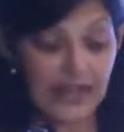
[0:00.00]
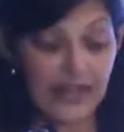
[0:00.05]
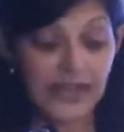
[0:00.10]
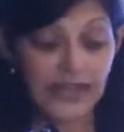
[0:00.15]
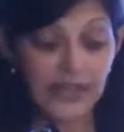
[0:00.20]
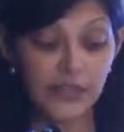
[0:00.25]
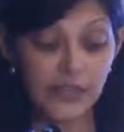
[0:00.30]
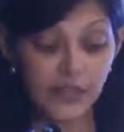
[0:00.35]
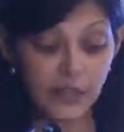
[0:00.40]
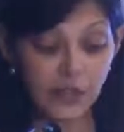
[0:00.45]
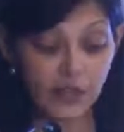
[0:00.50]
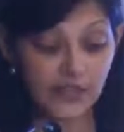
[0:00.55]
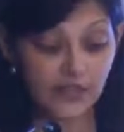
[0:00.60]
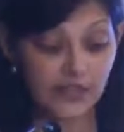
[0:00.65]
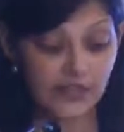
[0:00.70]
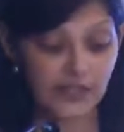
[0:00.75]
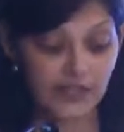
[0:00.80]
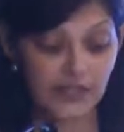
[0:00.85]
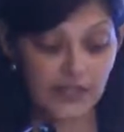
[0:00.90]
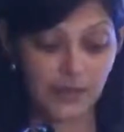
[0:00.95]
and
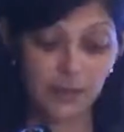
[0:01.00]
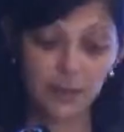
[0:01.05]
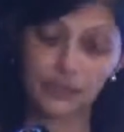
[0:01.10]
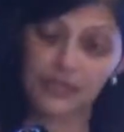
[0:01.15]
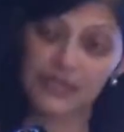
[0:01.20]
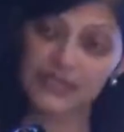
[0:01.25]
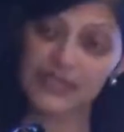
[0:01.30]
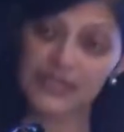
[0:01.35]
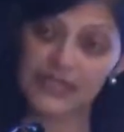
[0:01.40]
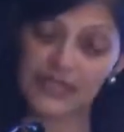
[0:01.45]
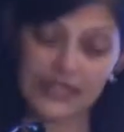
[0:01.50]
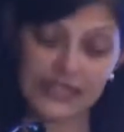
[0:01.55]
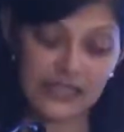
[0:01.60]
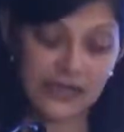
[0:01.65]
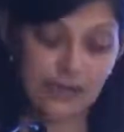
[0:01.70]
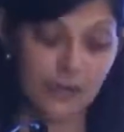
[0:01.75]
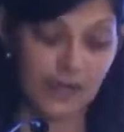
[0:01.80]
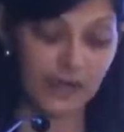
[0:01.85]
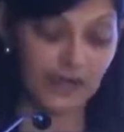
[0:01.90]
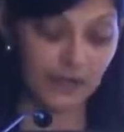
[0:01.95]
not the
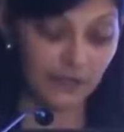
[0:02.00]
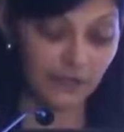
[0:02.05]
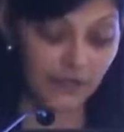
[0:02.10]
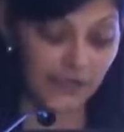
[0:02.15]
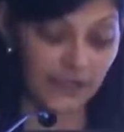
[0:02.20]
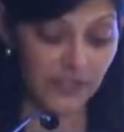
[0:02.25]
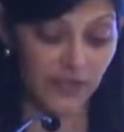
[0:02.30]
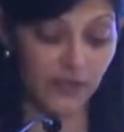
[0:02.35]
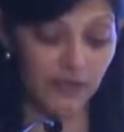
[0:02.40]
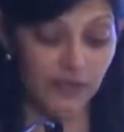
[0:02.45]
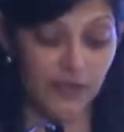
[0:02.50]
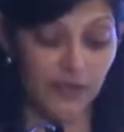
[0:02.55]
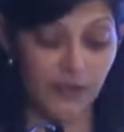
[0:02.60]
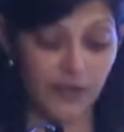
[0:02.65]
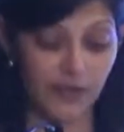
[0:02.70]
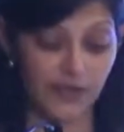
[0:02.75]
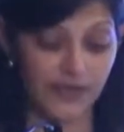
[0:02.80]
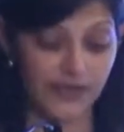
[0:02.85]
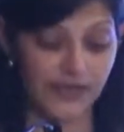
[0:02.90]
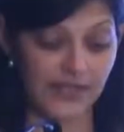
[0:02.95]
preceding manufacturing
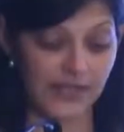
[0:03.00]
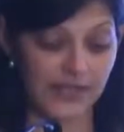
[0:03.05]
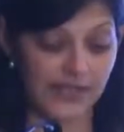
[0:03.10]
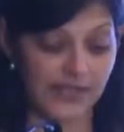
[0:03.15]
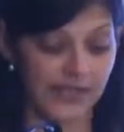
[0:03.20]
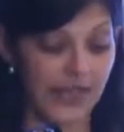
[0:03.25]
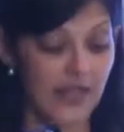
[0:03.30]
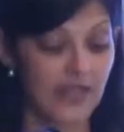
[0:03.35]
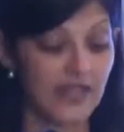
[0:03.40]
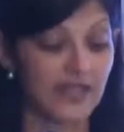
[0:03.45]
process